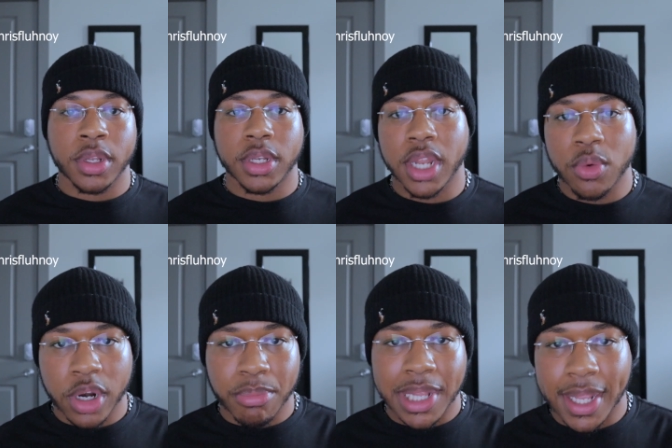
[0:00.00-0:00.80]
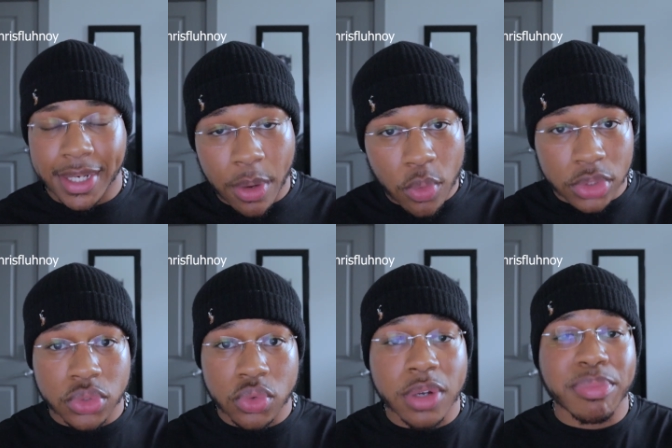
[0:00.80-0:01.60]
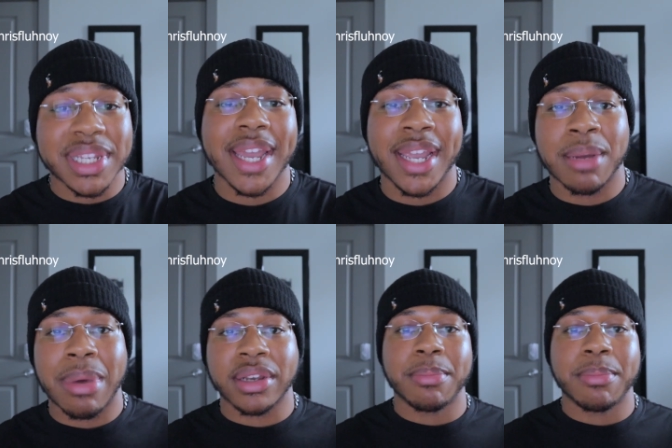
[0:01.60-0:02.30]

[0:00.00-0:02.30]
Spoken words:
Then they want to complain about